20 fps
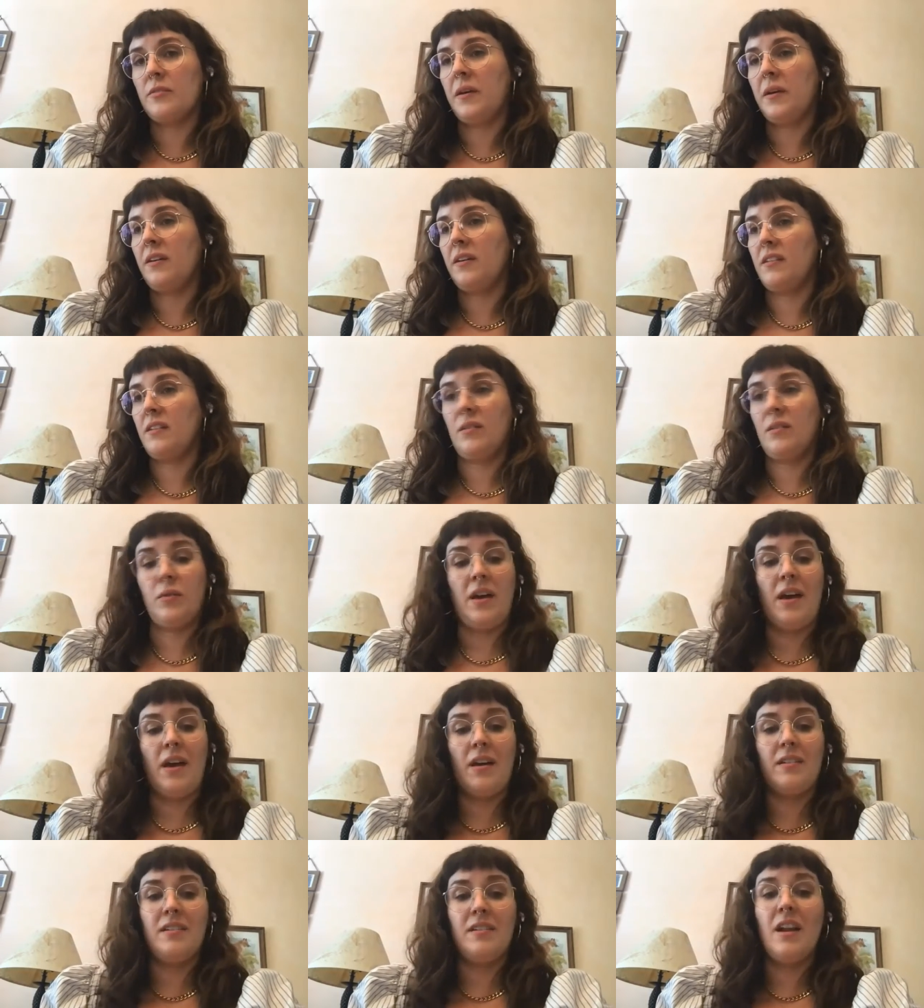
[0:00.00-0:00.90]
because it
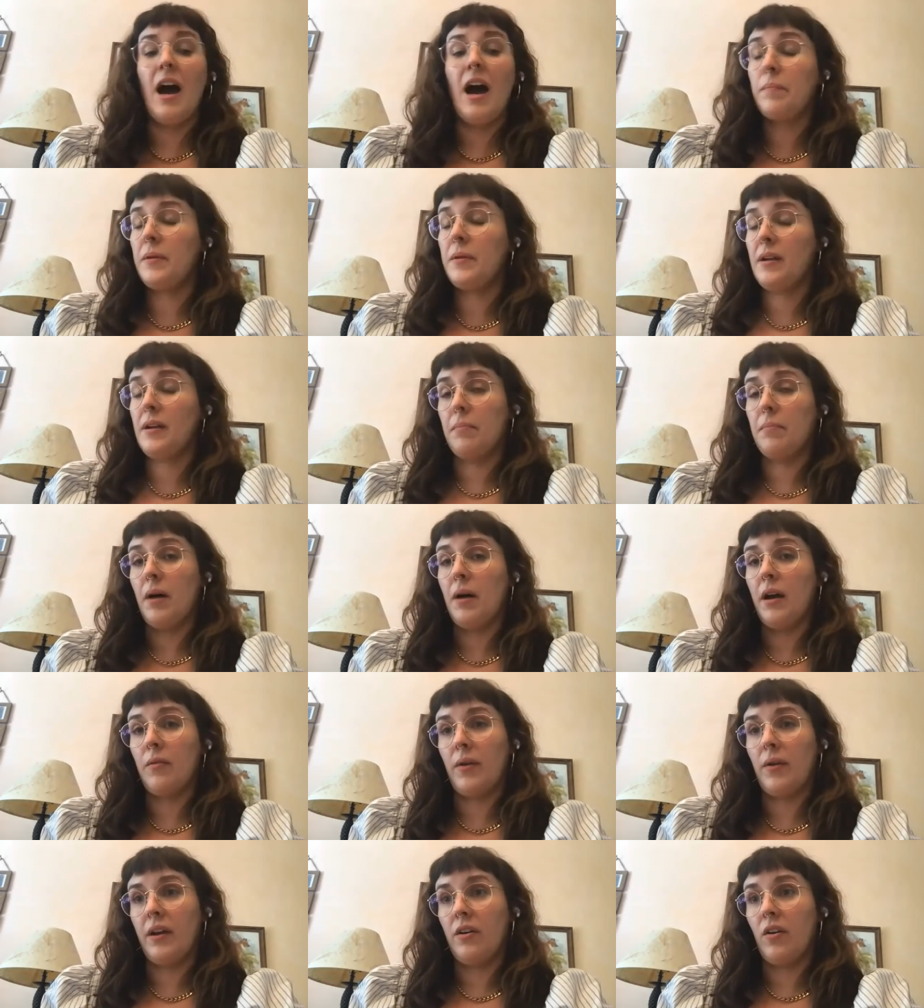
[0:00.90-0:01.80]
had not been on my
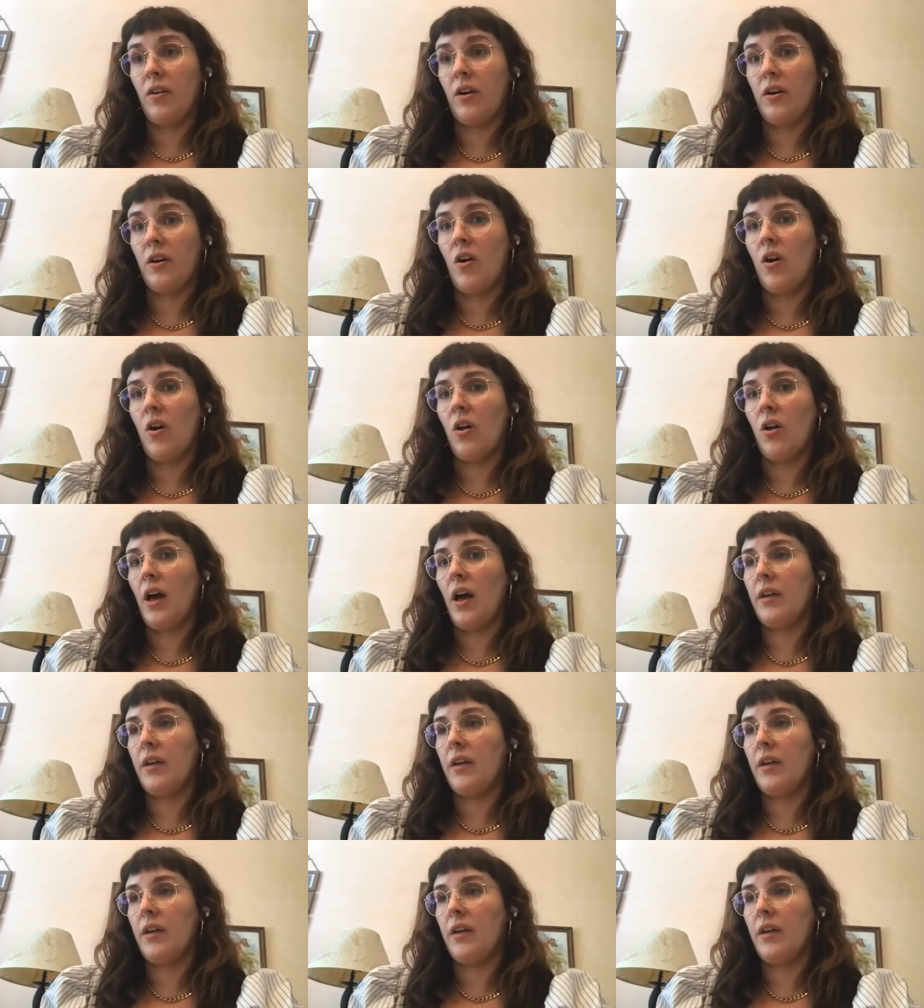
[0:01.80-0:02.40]
radar at all.